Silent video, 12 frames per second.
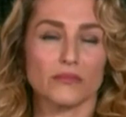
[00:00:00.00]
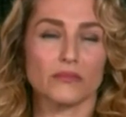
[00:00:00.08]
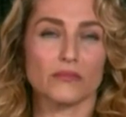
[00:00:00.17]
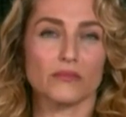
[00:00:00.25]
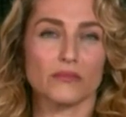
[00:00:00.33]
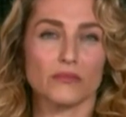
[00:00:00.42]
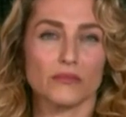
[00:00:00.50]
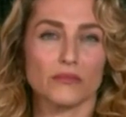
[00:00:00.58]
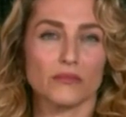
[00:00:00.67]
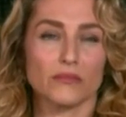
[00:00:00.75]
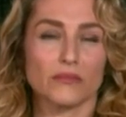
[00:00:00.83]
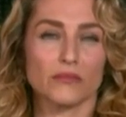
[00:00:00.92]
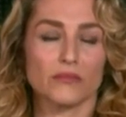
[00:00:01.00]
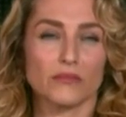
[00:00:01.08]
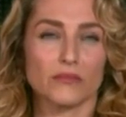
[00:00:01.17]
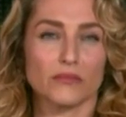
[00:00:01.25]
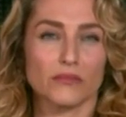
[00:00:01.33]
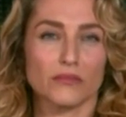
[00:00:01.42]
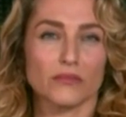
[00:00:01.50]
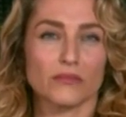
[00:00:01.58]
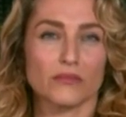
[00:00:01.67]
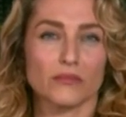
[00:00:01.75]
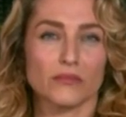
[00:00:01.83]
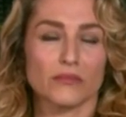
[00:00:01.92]

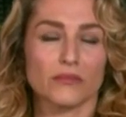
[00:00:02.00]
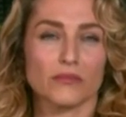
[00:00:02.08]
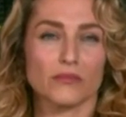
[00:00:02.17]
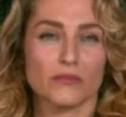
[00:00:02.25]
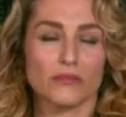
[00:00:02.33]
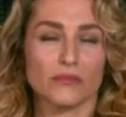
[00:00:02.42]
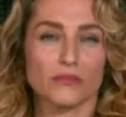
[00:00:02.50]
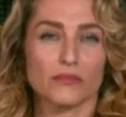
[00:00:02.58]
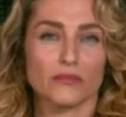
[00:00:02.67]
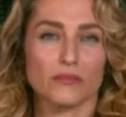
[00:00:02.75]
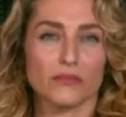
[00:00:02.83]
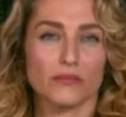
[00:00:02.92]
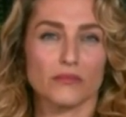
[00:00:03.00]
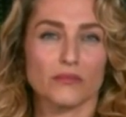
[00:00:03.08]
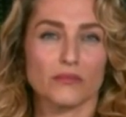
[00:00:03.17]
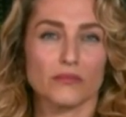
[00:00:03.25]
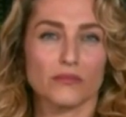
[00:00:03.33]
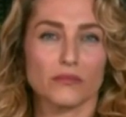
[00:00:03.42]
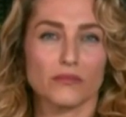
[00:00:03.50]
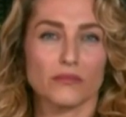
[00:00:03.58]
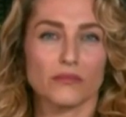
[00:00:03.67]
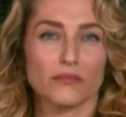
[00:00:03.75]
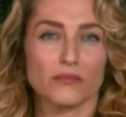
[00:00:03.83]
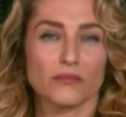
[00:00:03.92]

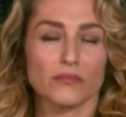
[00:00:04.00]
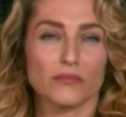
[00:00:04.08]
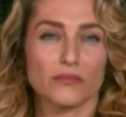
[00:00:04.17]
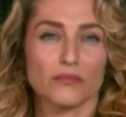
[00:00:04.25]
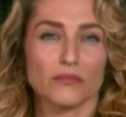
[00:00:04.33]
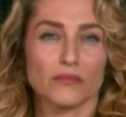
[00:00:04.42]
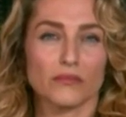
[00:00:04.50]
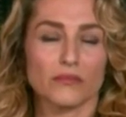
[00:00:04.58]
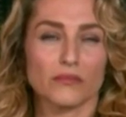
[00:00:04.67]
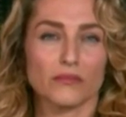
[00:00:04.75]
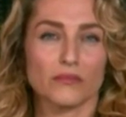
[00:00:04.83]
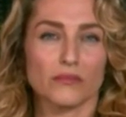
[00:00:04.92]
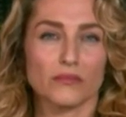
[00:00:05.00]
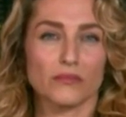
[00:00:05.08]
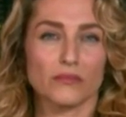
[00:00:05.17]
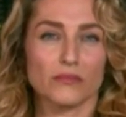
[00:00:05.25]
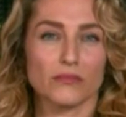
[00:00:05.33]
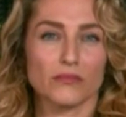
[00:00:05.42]
The person shown says nothing.